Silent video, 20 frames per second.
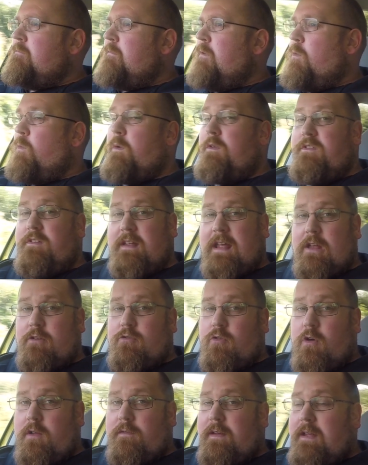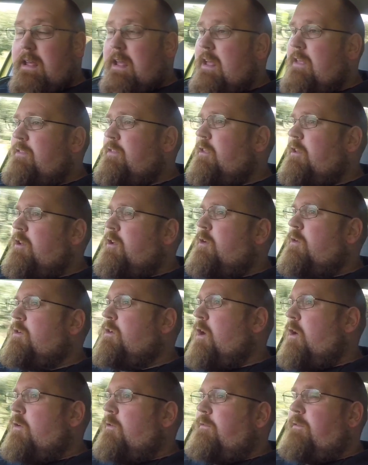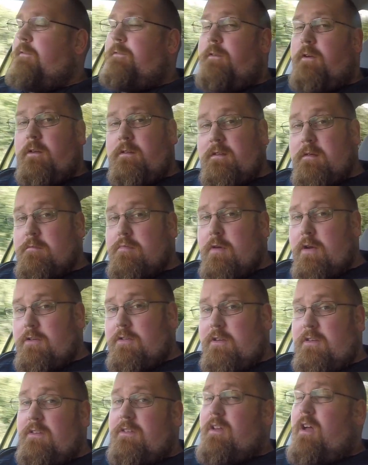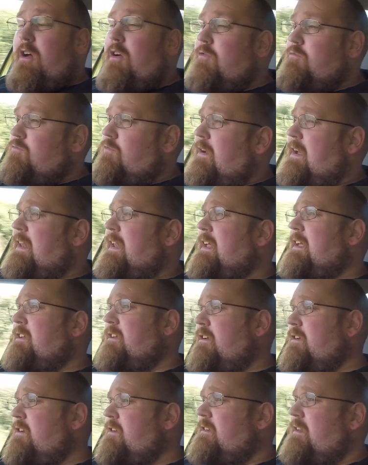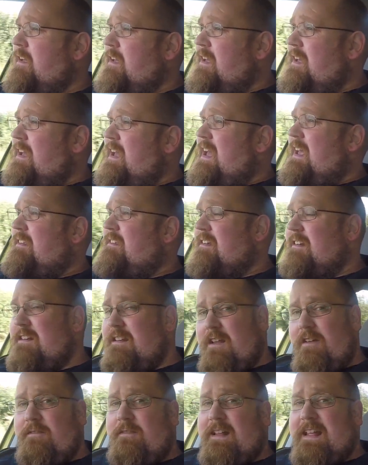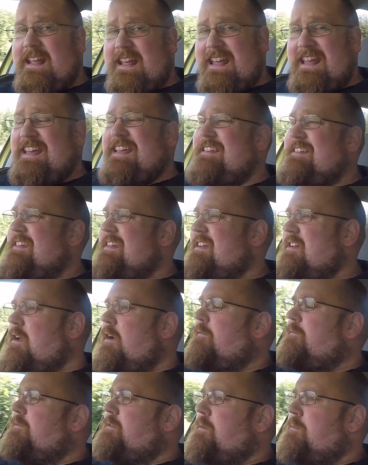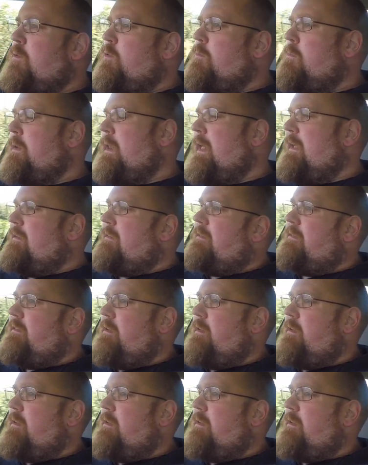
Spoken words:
Once you get driving in the new Golf, first impressions are really good. It's a lovely, easy, comfortable place to